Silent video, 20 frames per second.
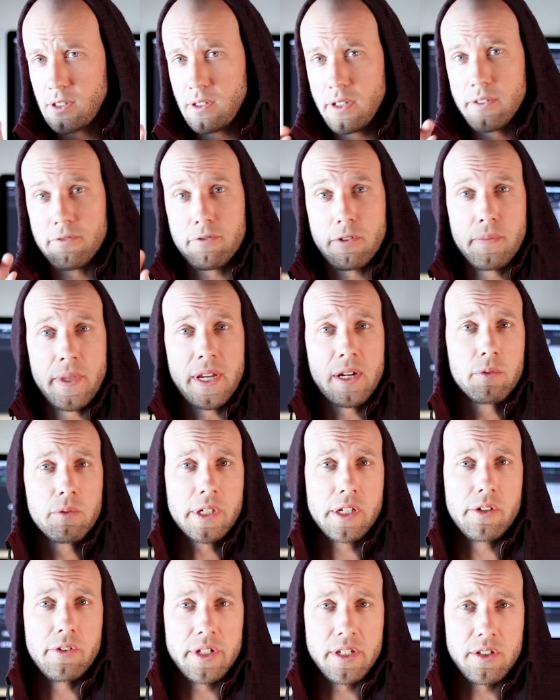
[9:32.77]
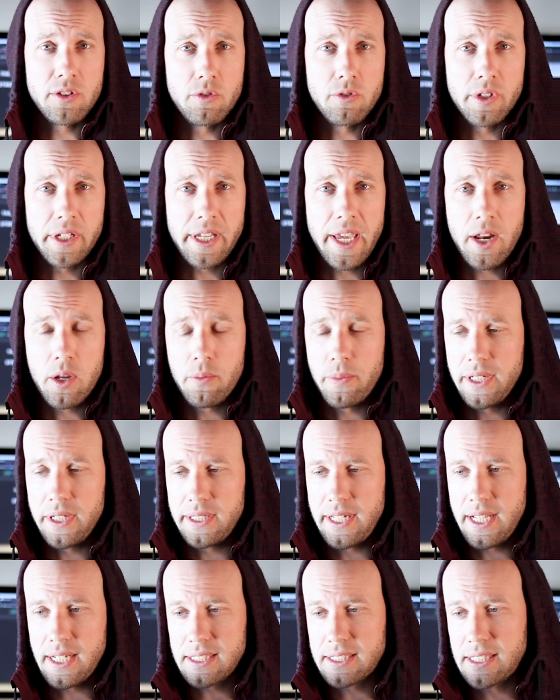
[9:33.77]
And from there, we're going into a kettlebell
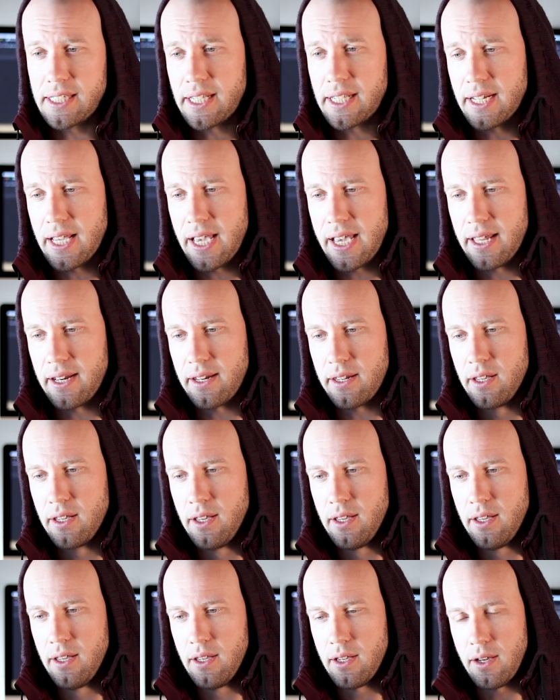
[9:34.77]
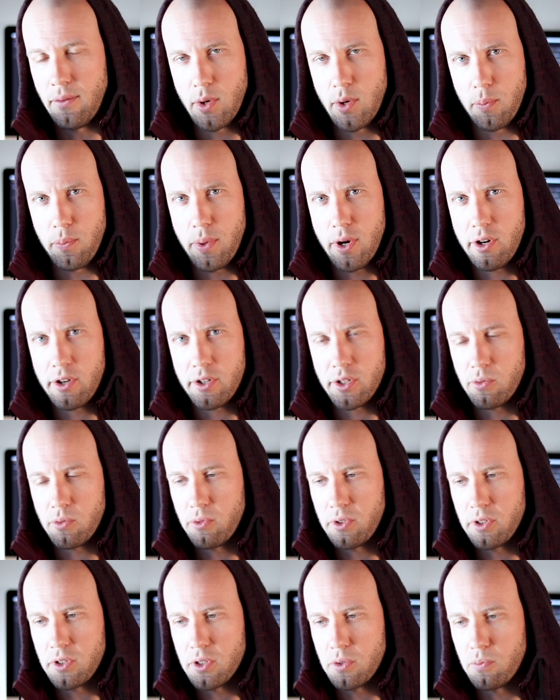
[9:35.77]
dead clean, and I'm going to pause
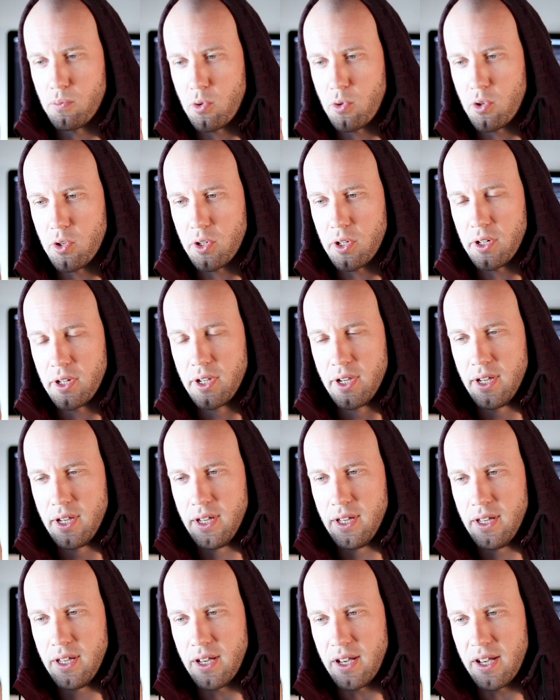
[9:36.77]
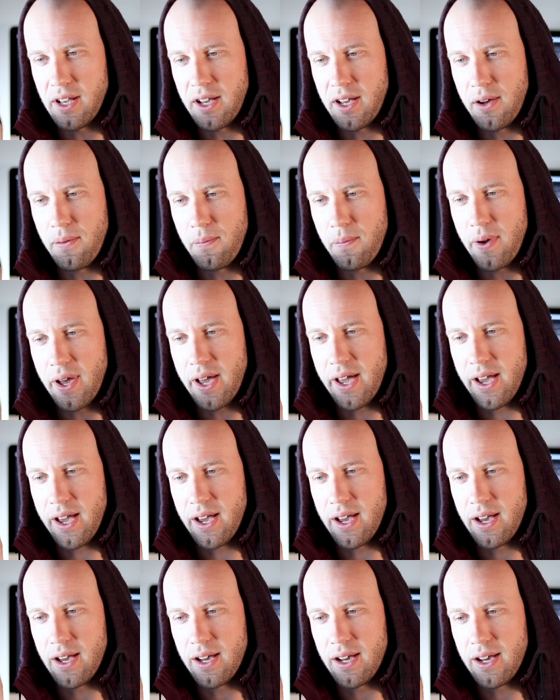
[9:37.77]
once more. I
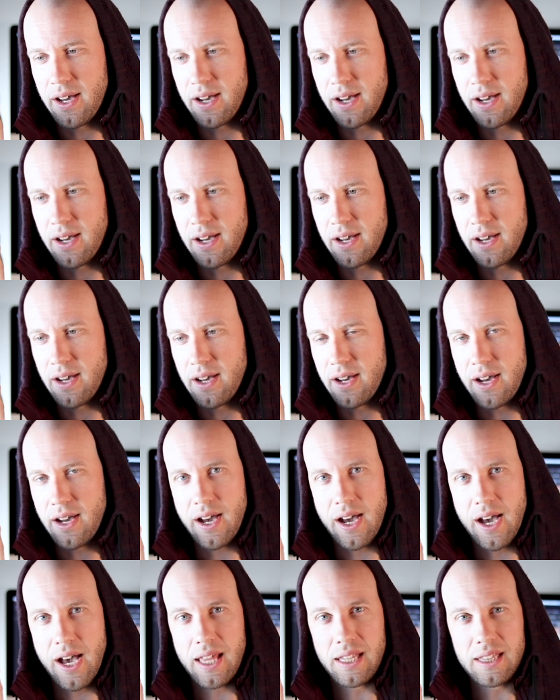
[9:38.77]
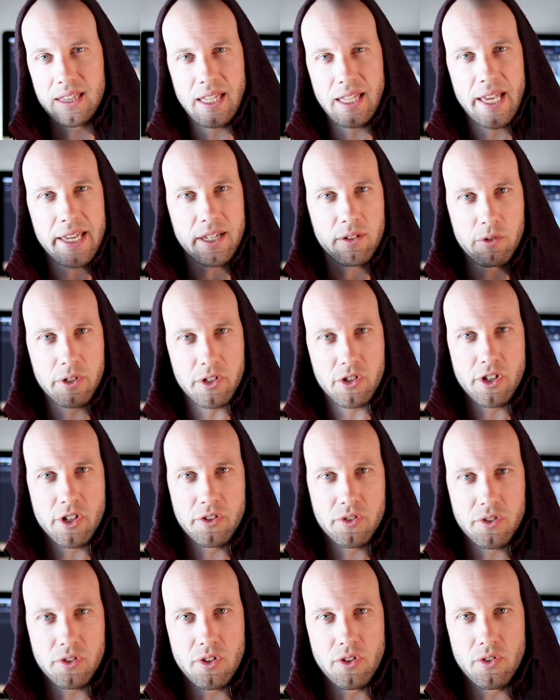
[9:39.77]
like what
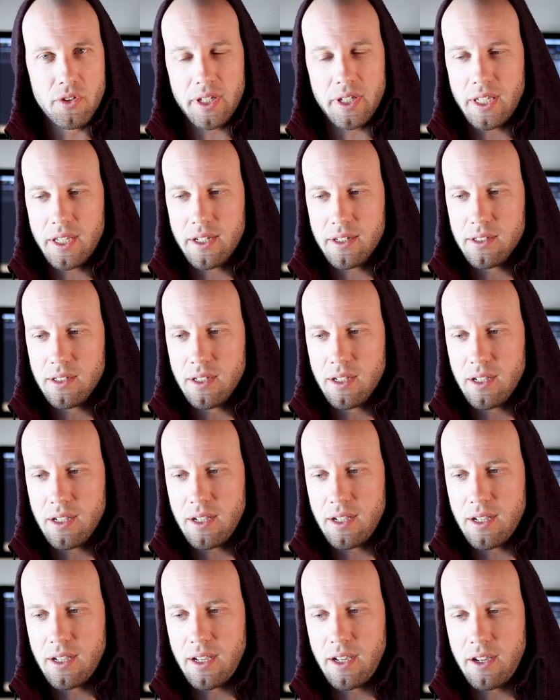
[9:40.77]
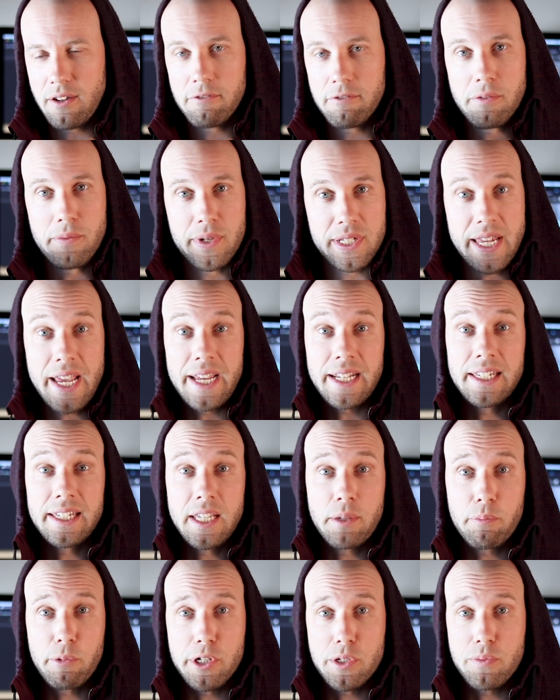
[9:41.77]
Joe's doing here from a
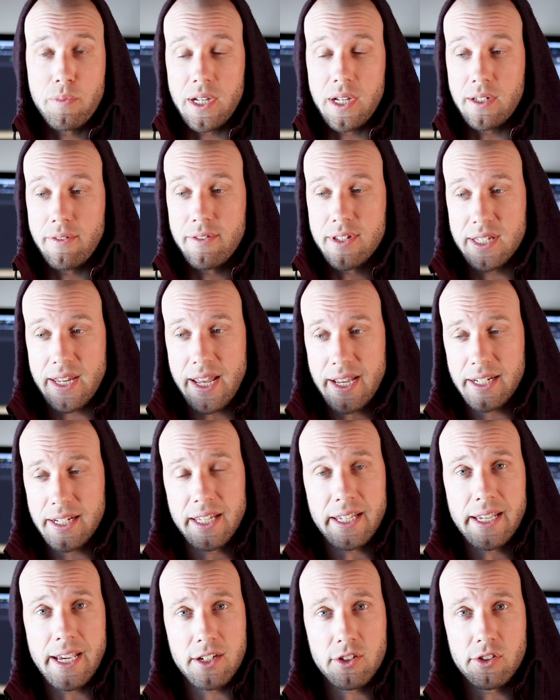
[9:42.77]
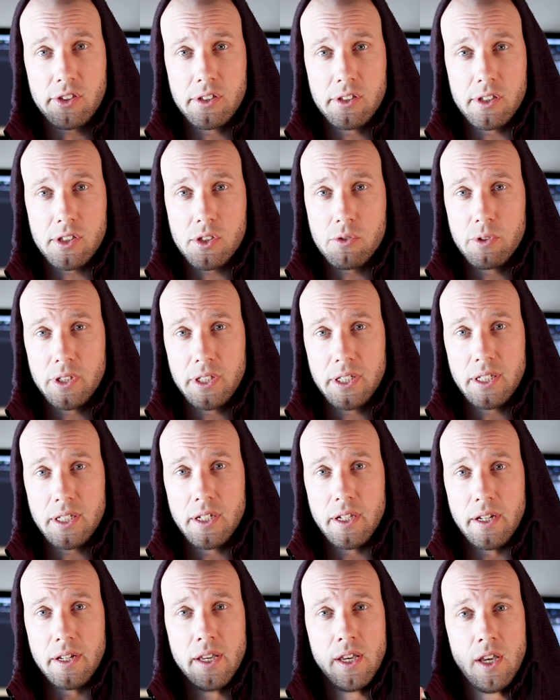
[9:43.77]
technique perspective. His technique actually looks really
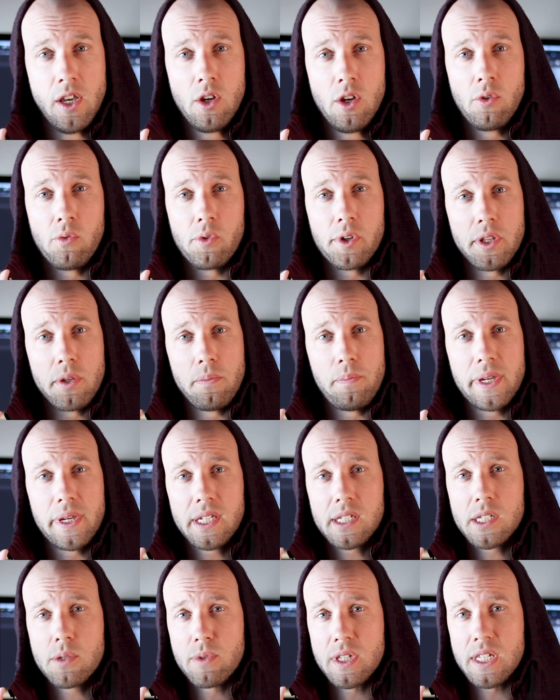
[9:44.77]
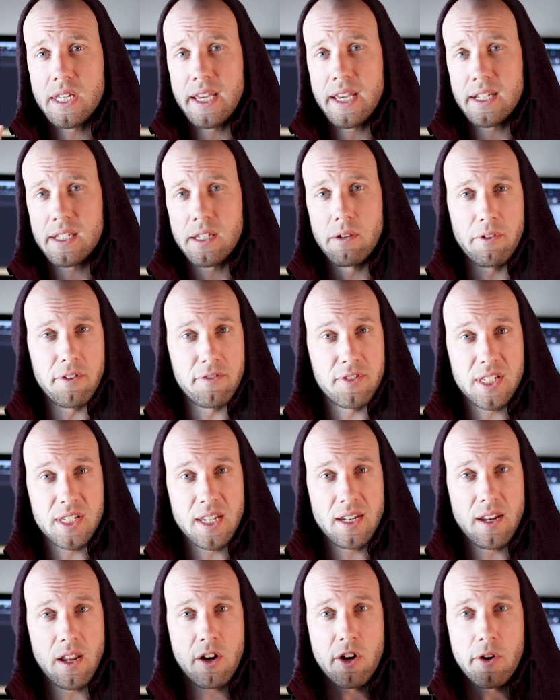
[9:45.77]
good. One of the biggest mistakes that we've
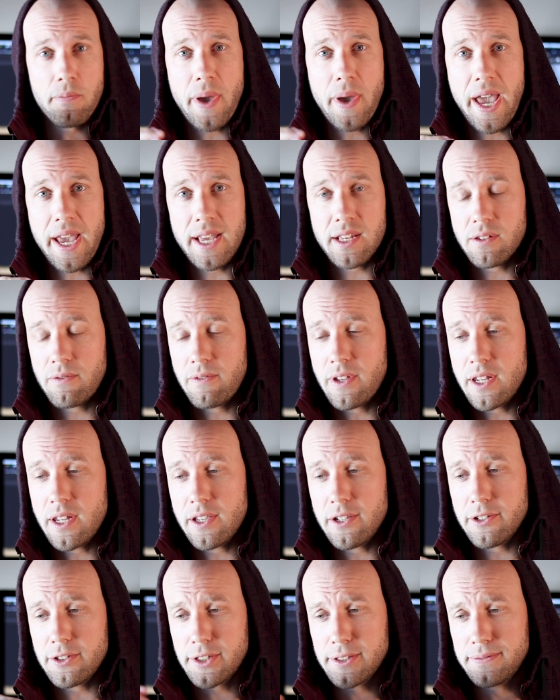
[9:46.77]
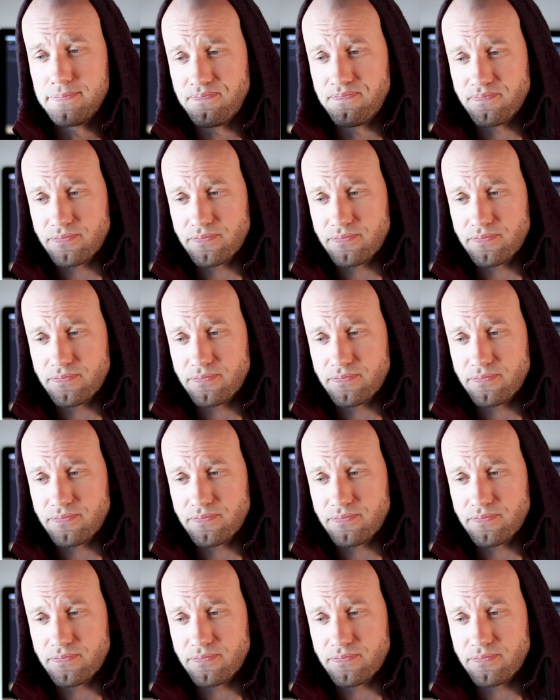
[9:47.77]
seen in our past videos